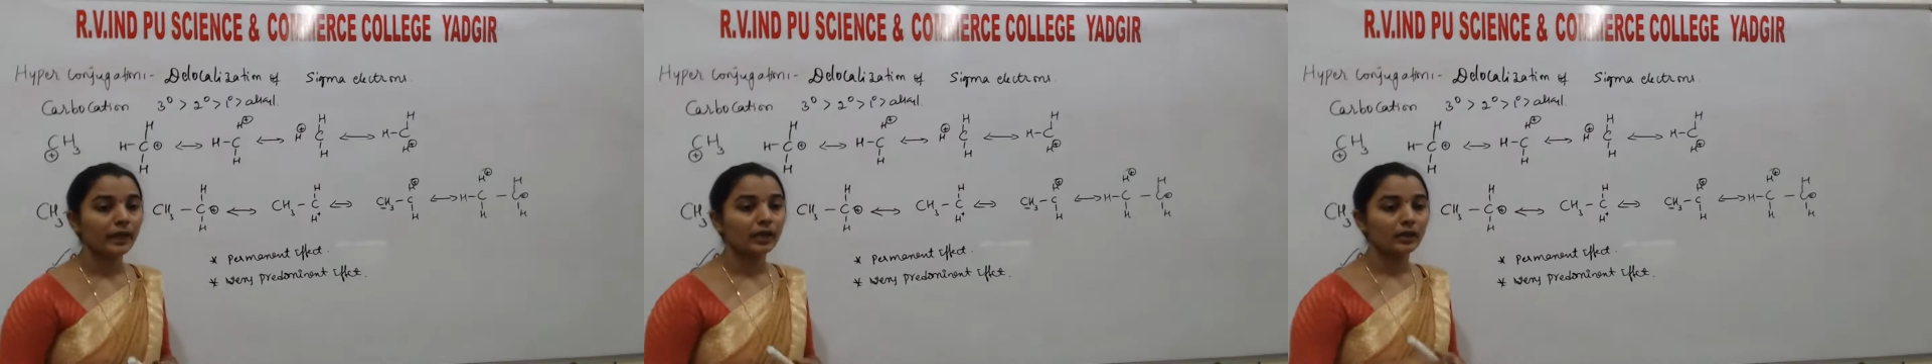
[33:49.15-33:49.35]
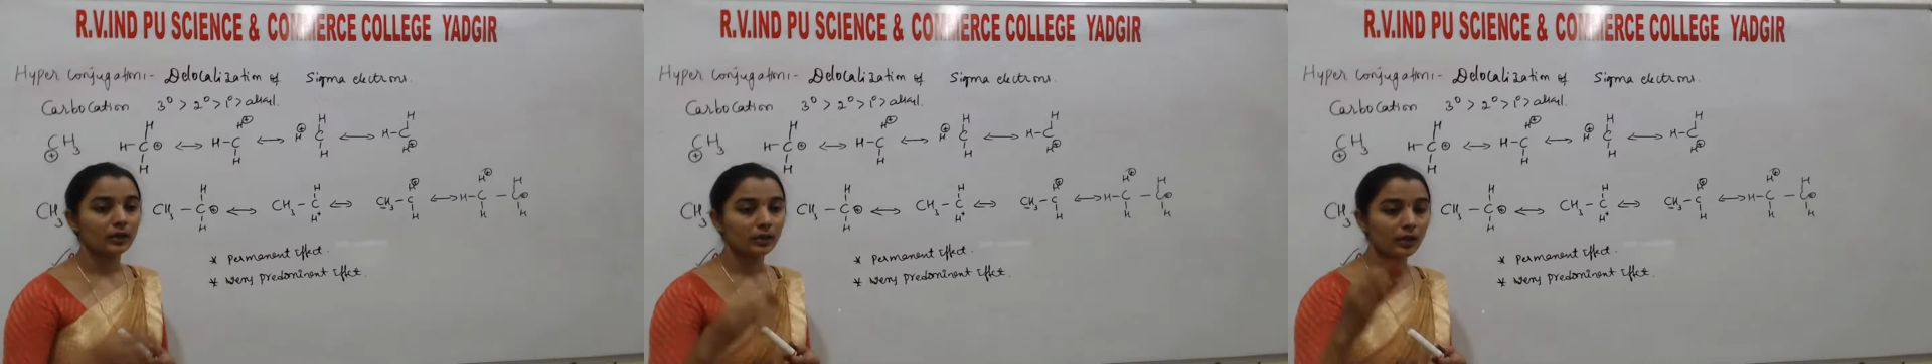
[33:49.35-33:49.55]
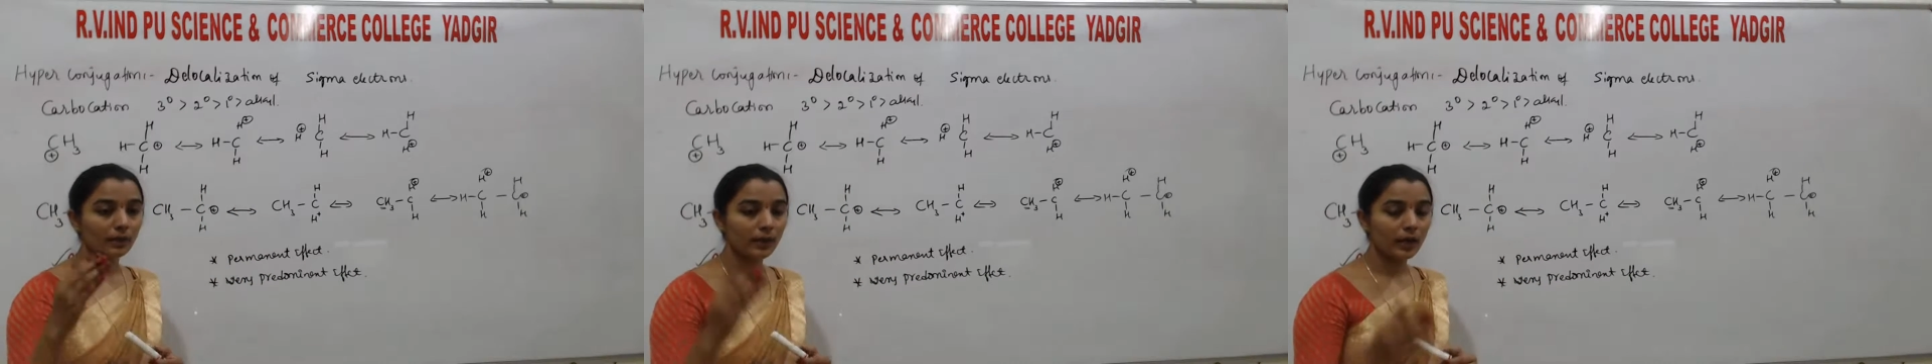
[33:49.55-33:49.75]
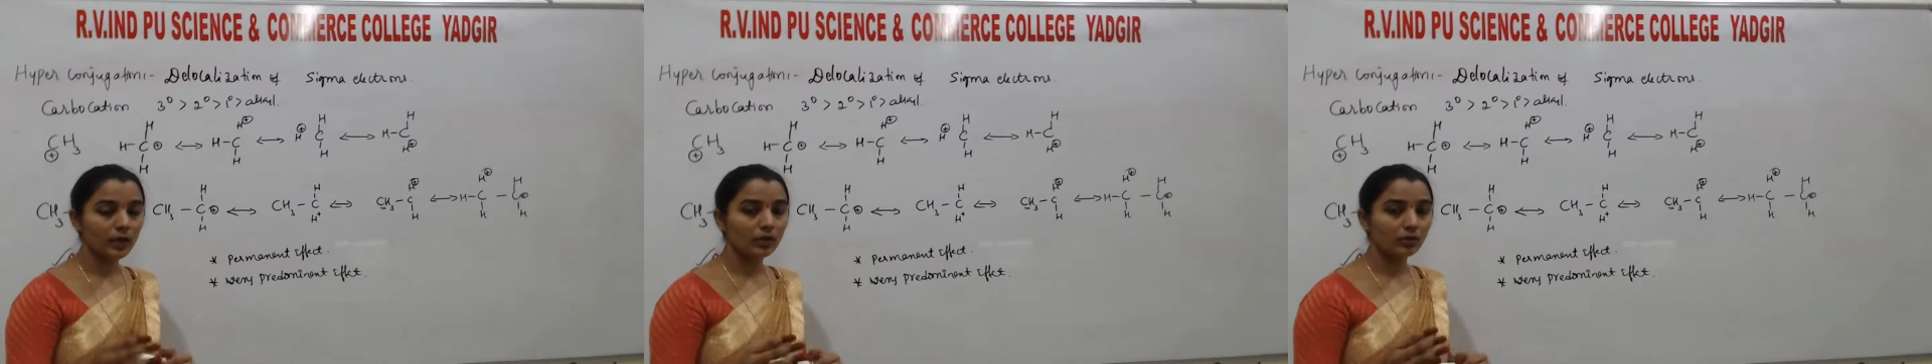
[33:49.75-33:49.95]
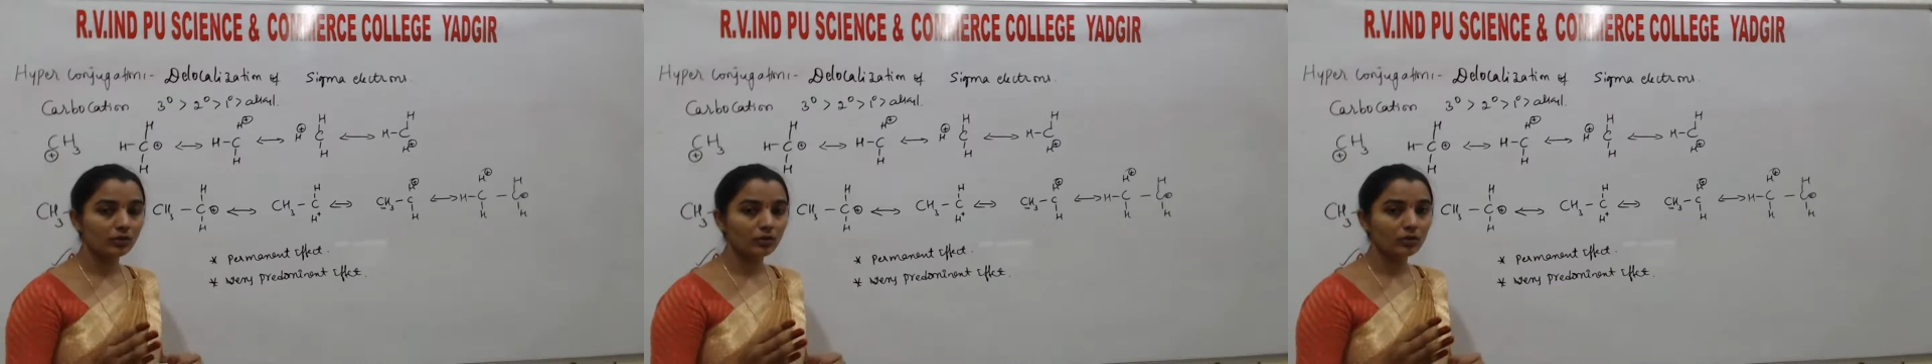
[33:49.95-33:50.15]
in the
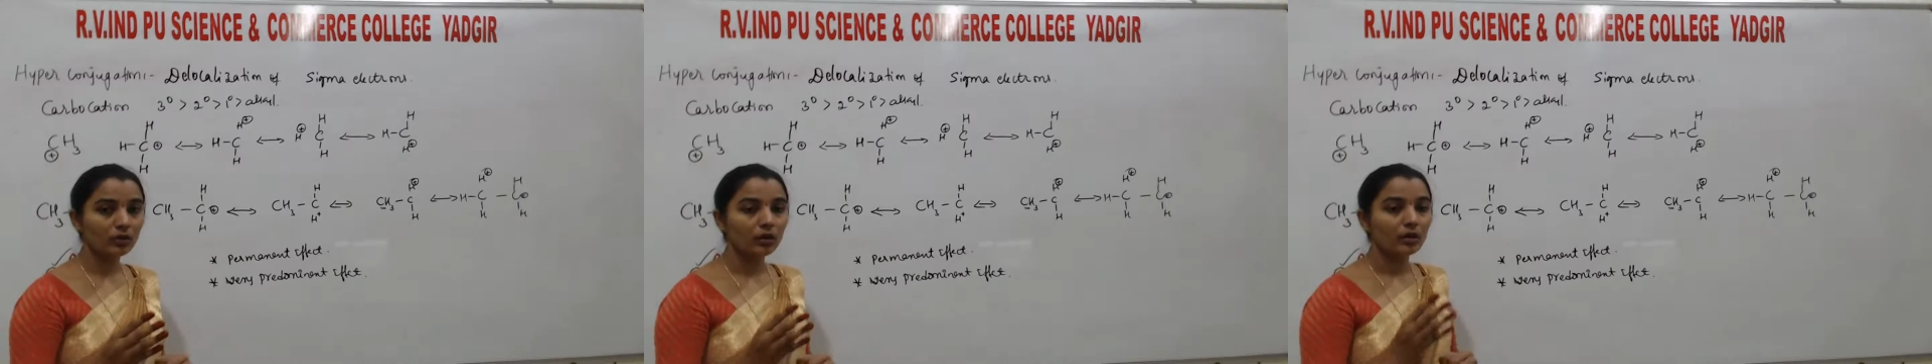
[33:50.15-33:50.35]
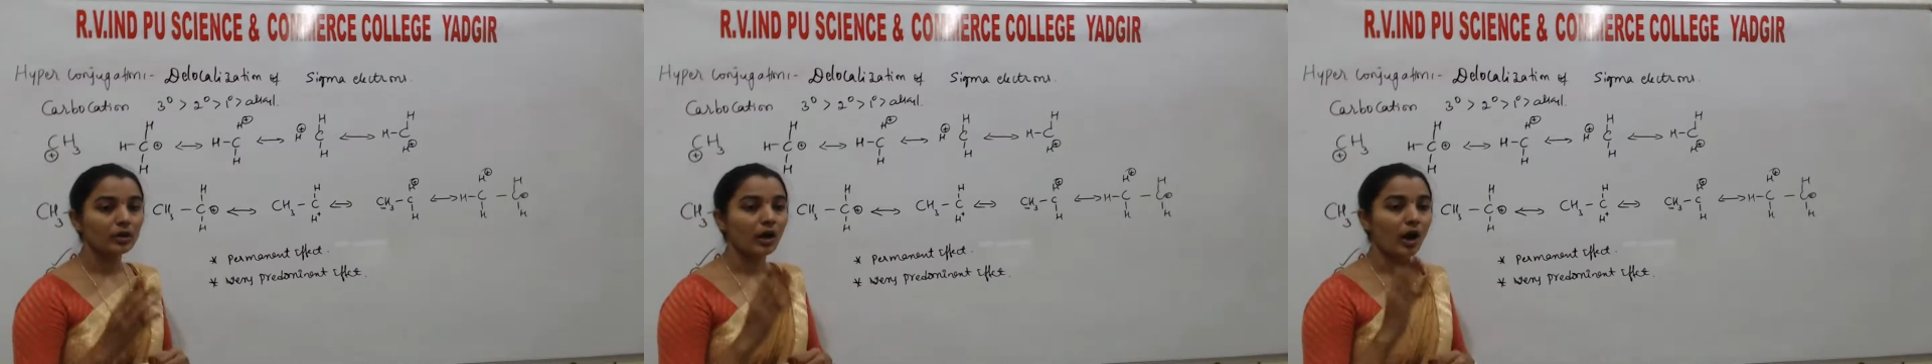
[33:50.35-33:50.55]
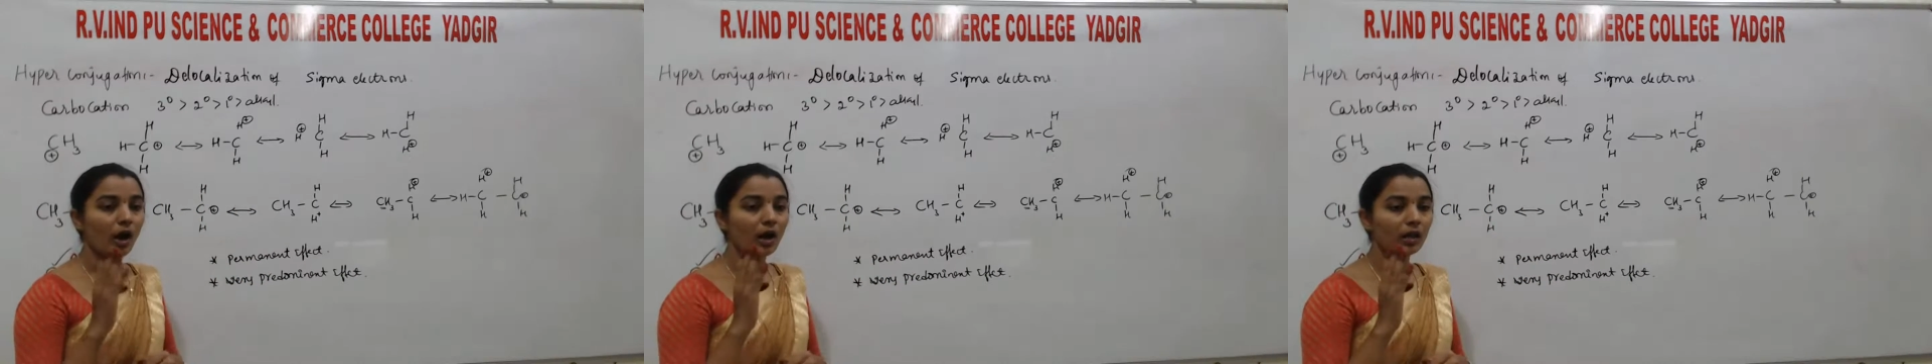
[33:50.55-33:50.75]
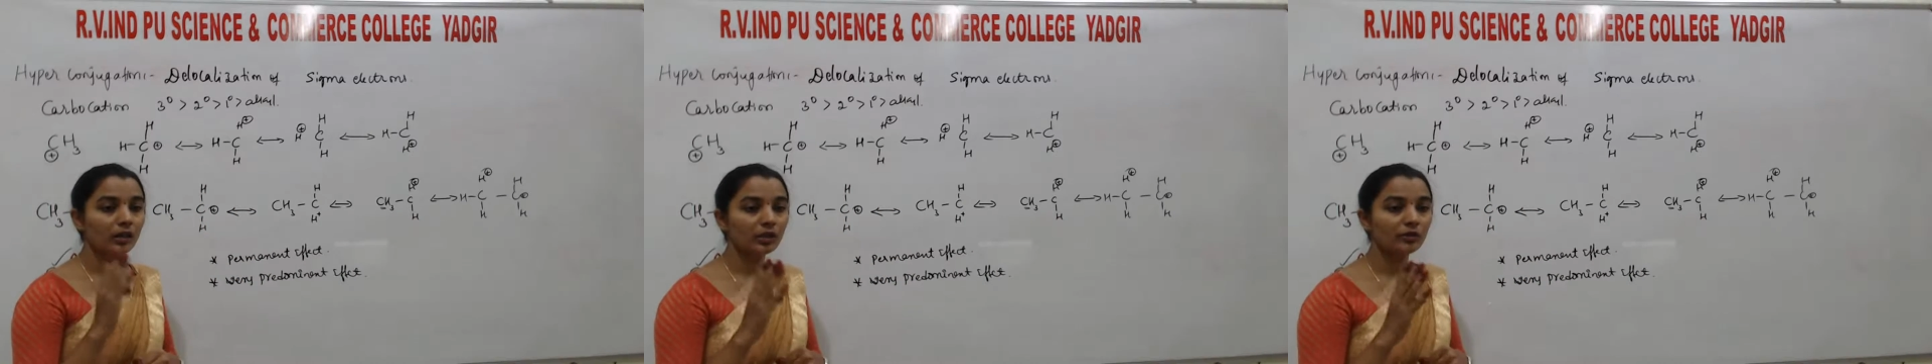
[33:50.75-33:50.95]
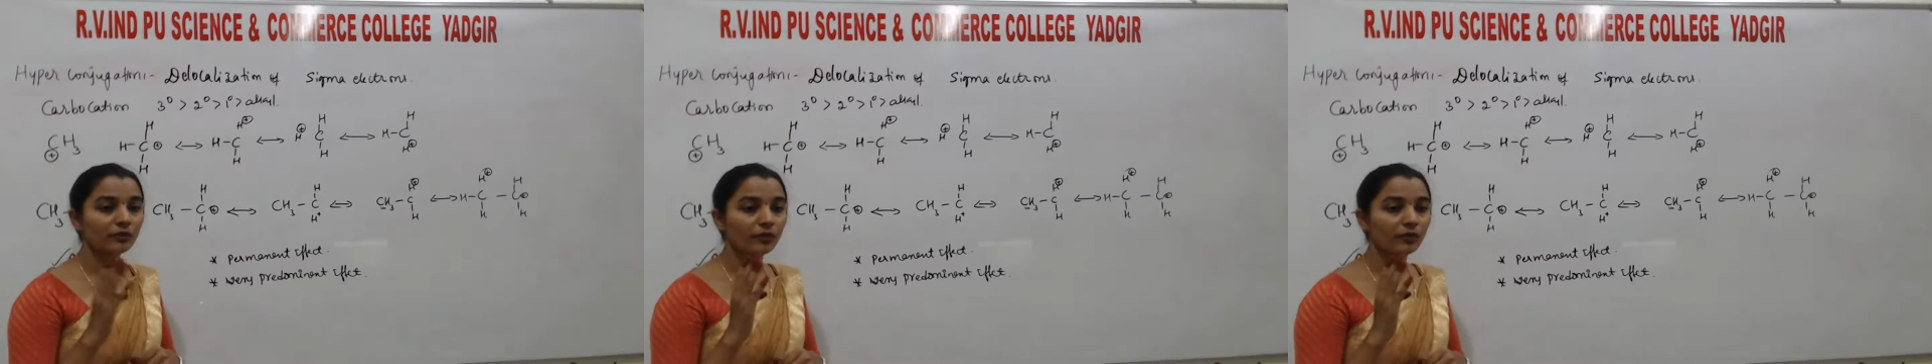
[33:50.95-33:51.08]
molecule all the